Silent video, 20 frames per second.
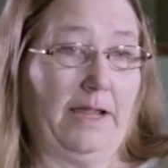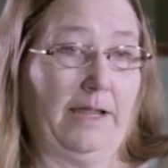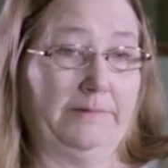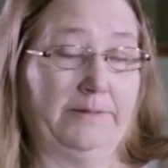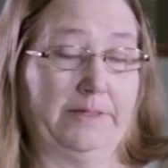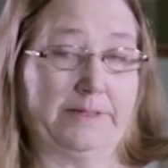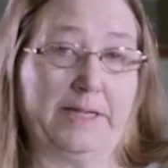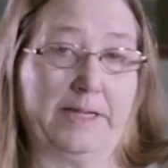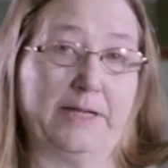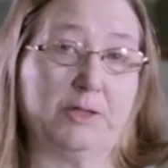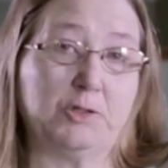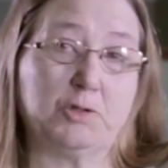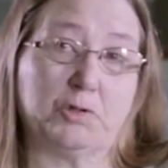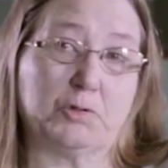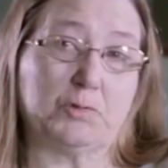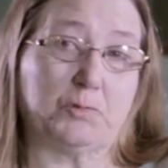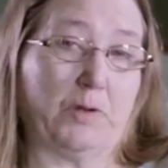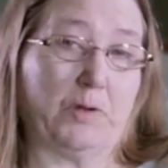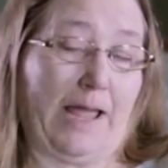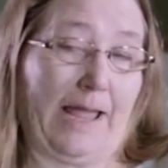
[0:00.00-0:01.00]
And the
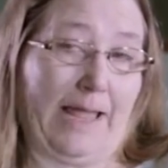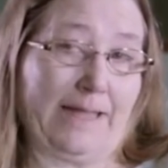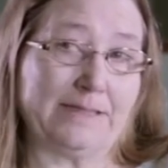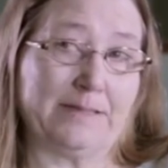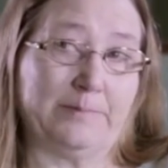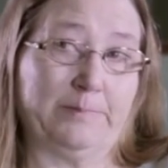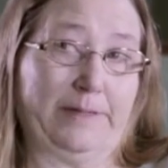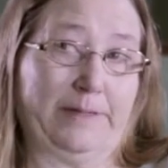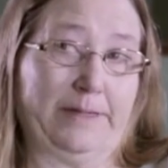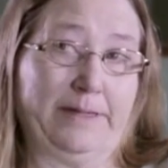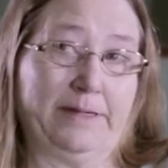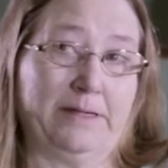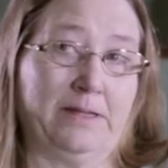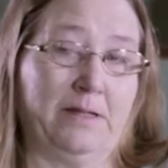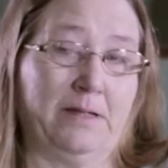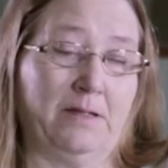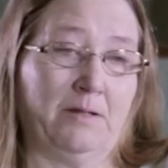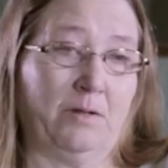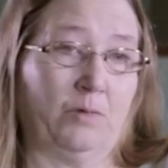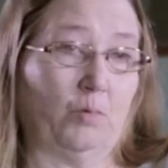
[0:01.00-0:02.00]
teachers will ask me,
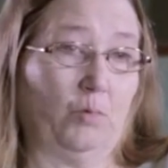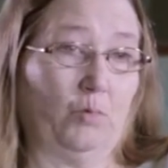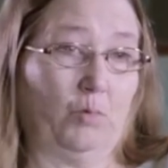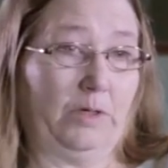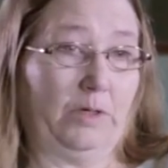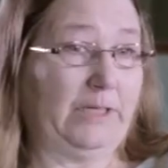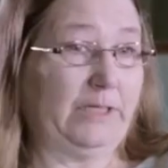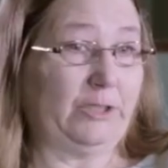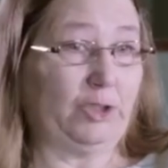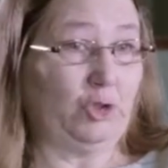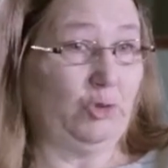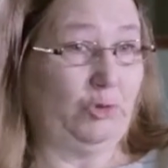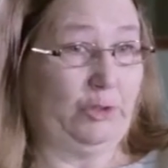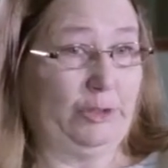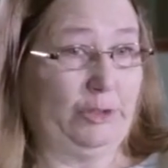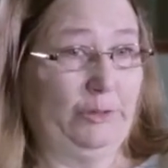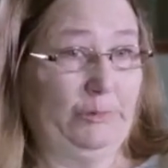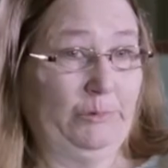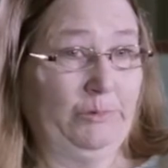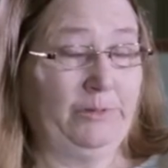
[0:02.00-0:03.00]
What did you
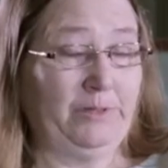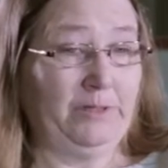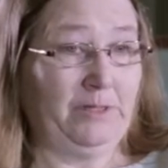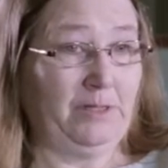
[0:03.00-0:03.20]
do?